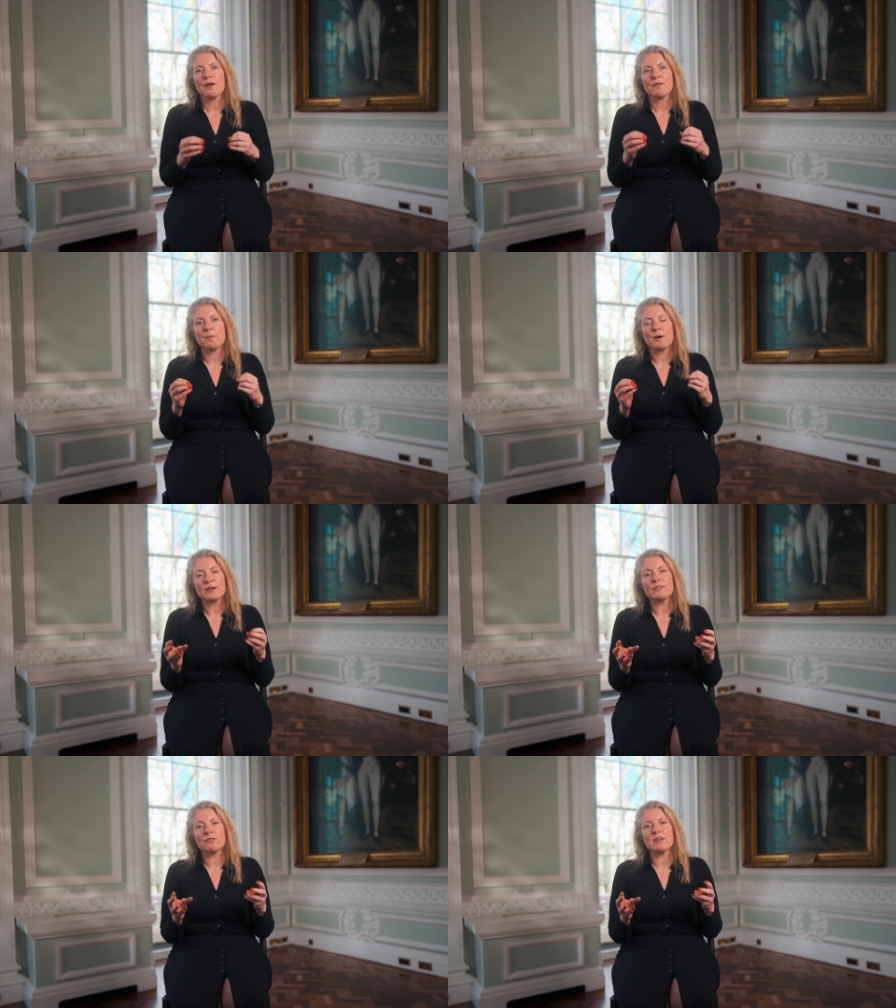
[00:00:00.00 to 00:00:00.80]
Over the
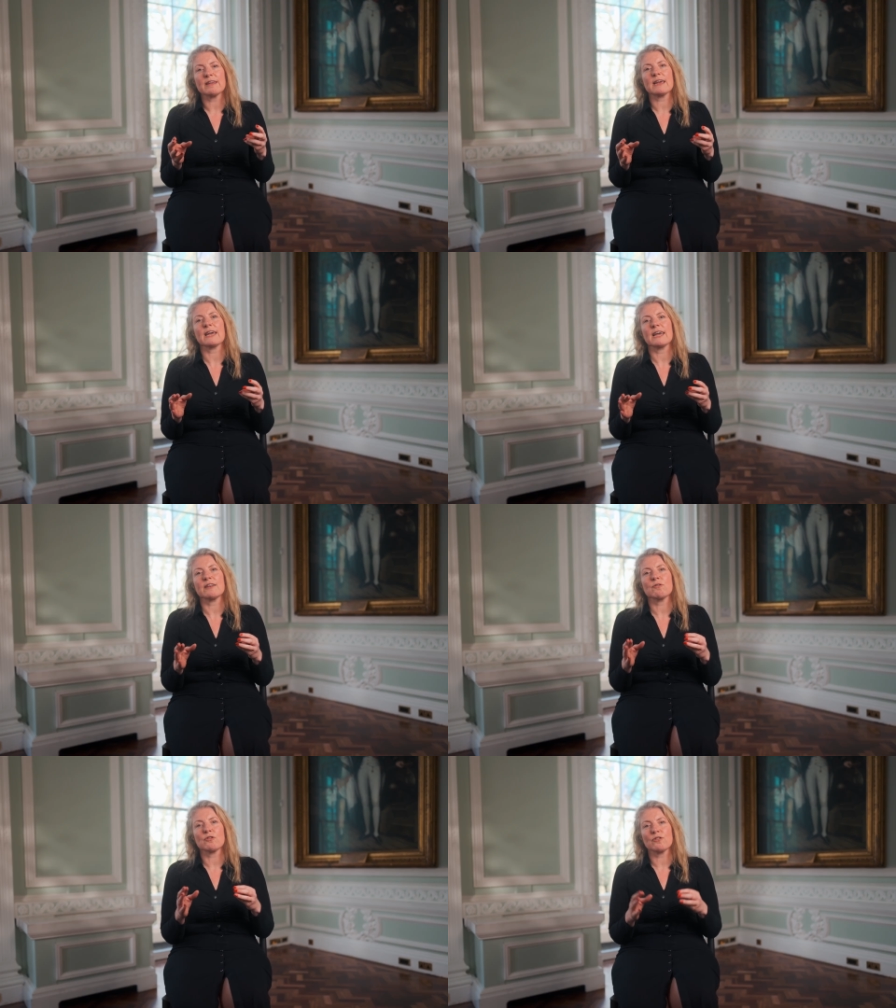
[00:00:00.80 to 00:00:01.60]
past three
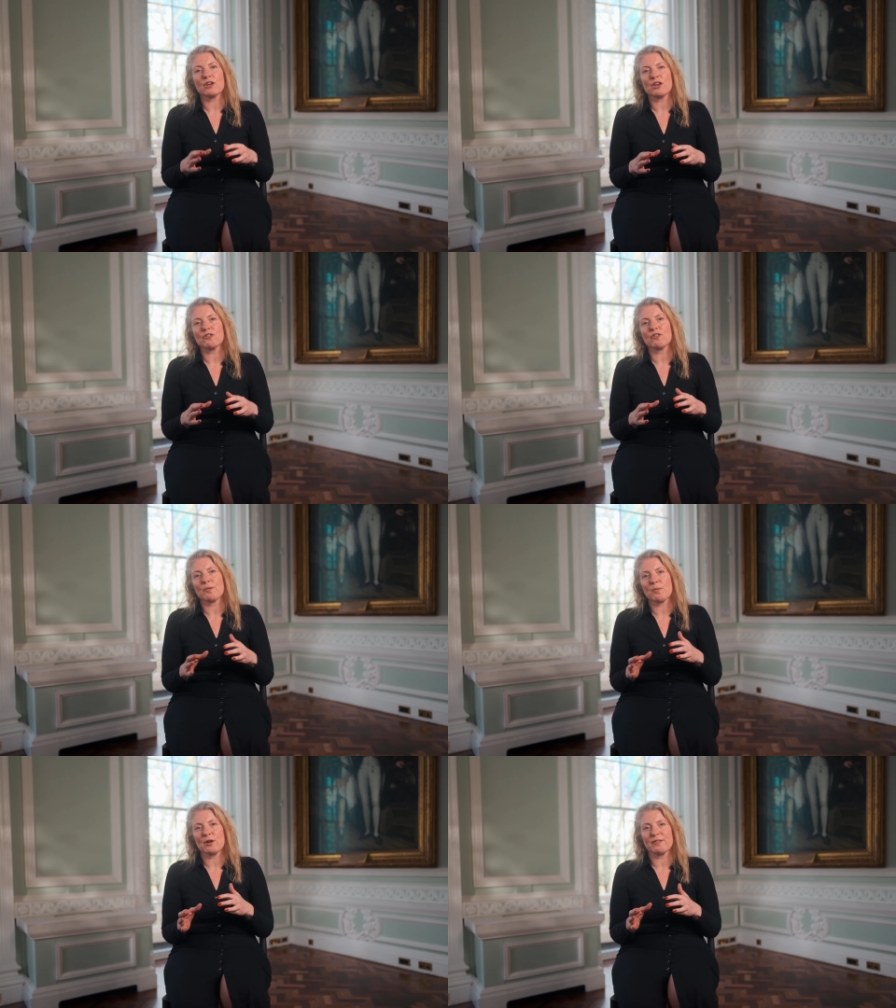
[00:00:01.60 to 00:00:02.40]
decades, researchers
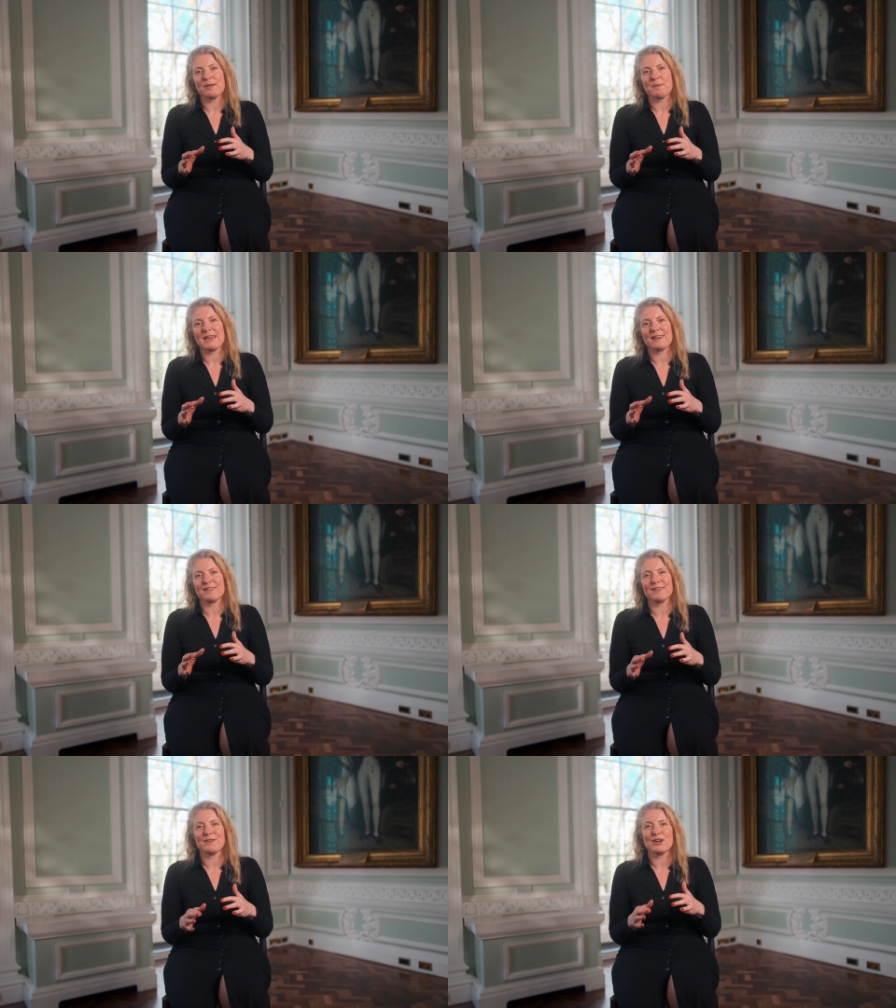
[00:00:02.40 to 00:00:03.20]
and
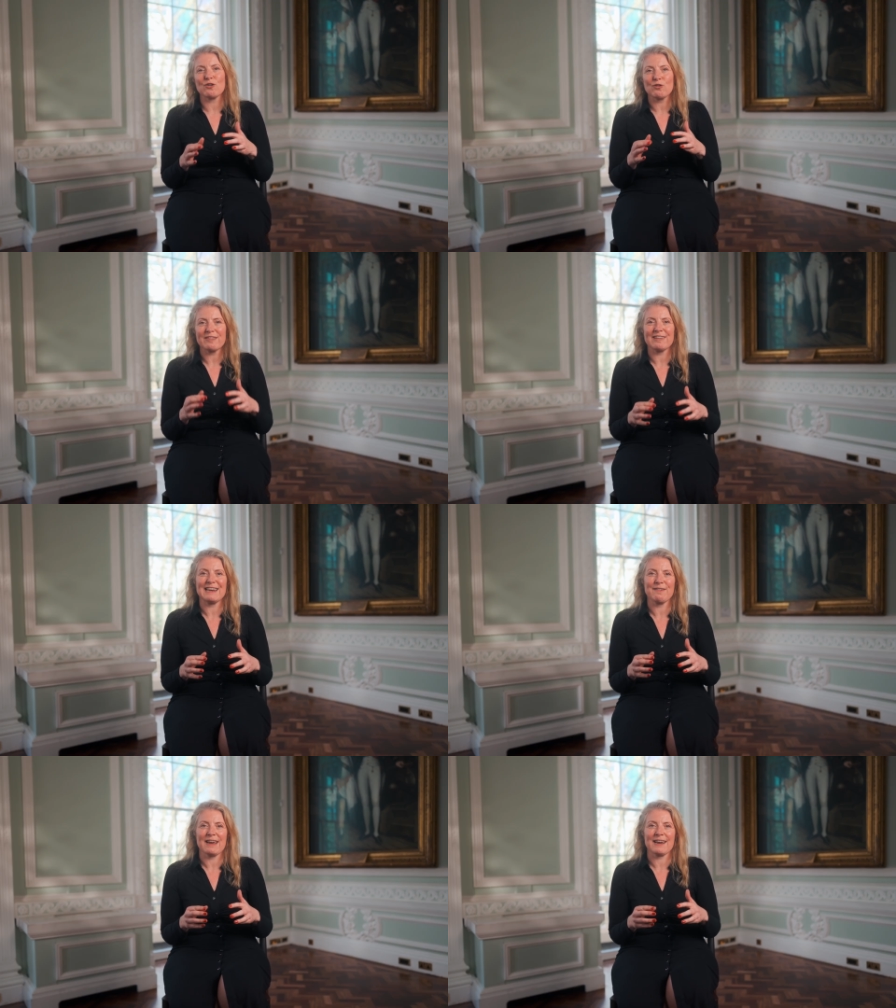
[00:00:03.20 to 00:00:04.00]
policymakers have
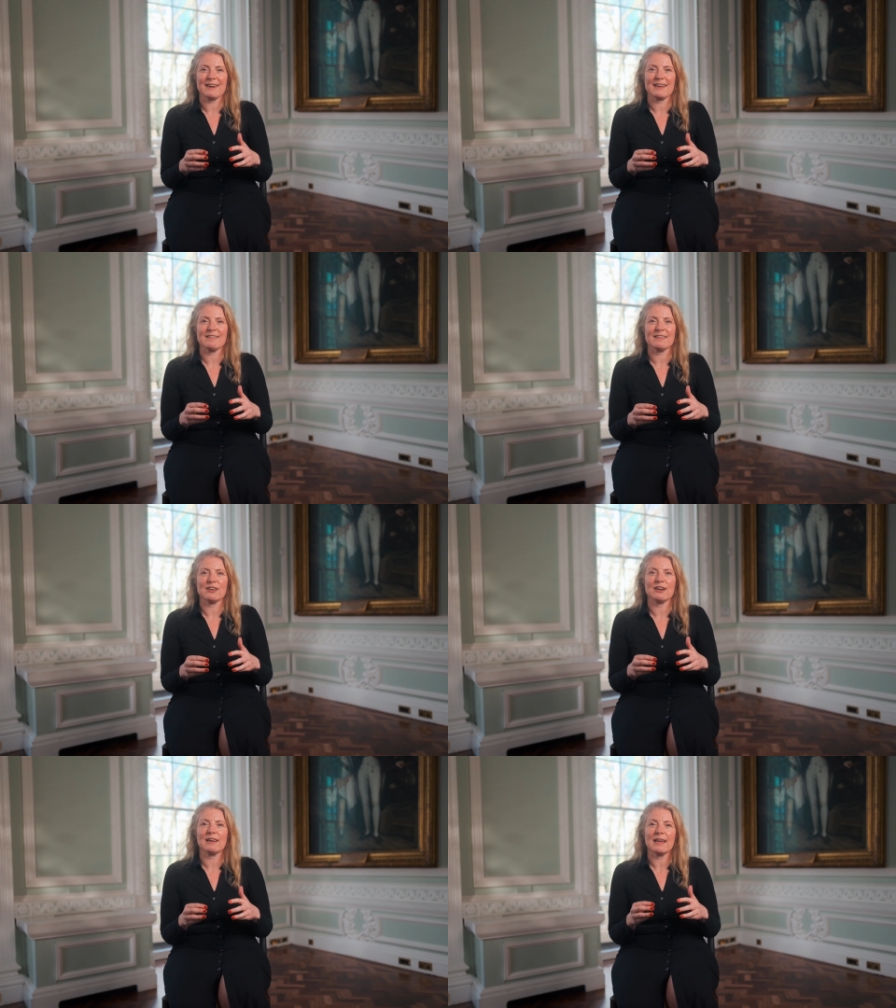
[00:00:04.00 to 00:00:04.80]
increasingly recognized that
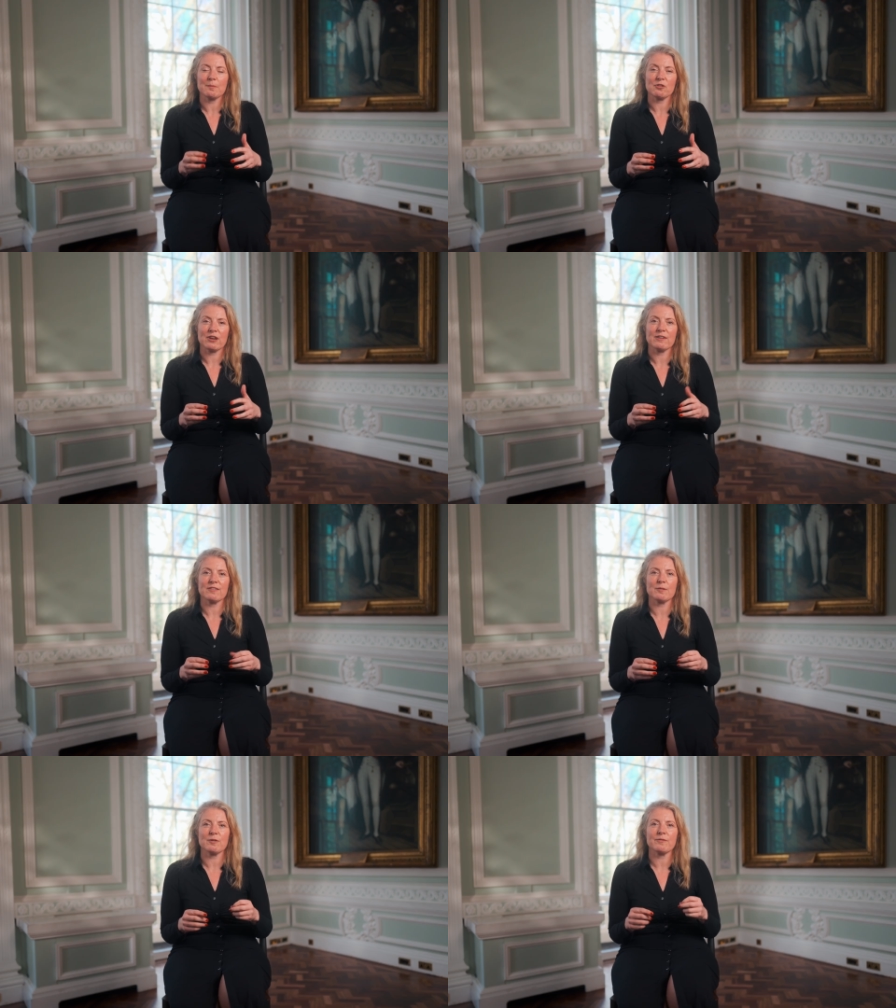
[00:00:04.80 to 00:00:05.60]
climate change
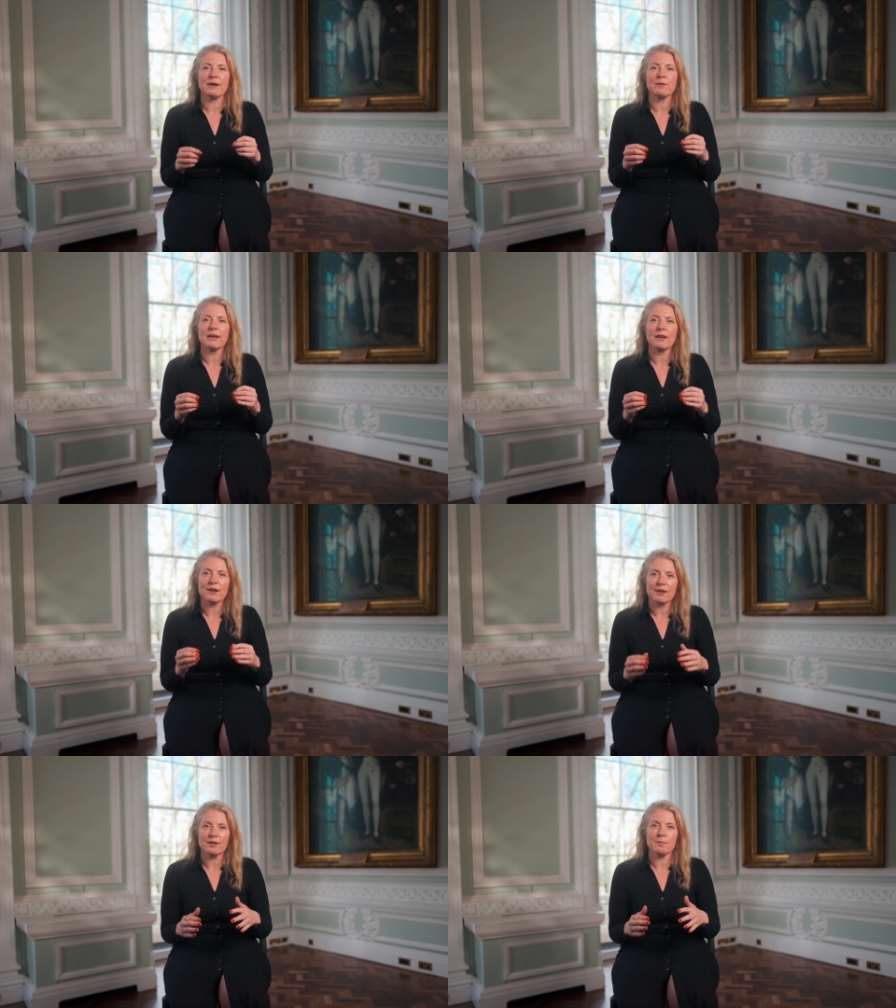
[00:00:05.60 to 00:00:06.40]
is a profoundly
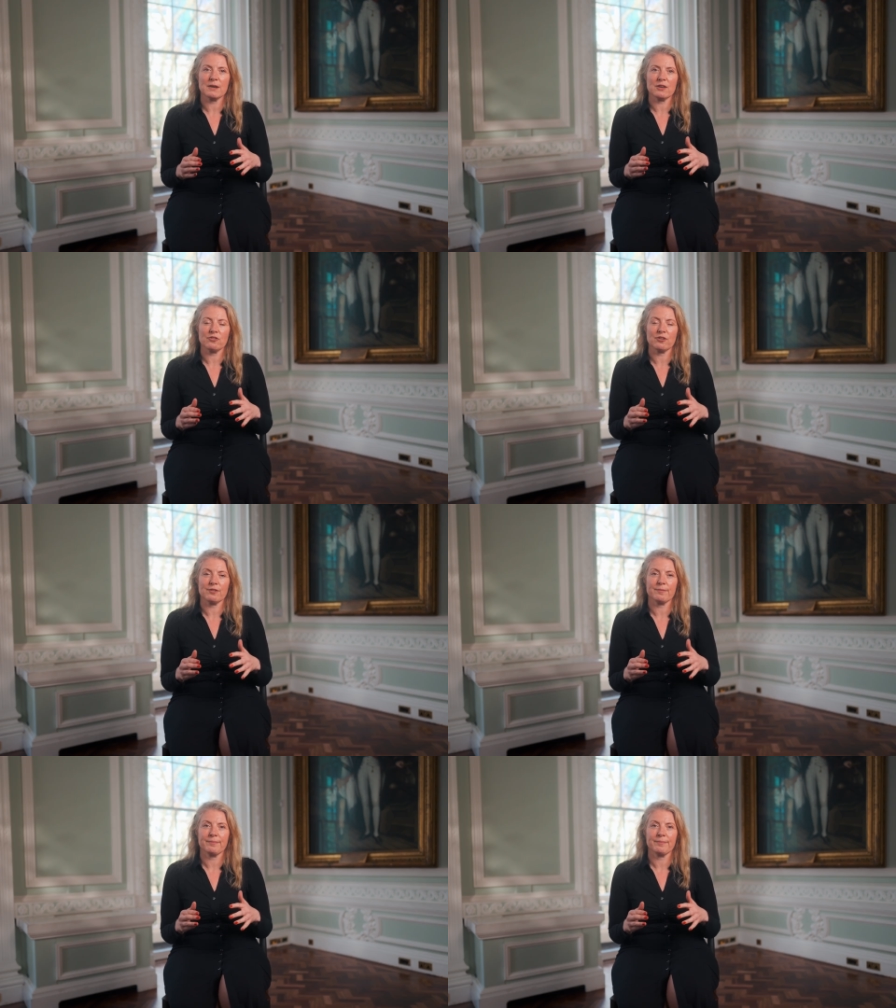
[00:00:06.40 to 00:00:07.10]
urban issue.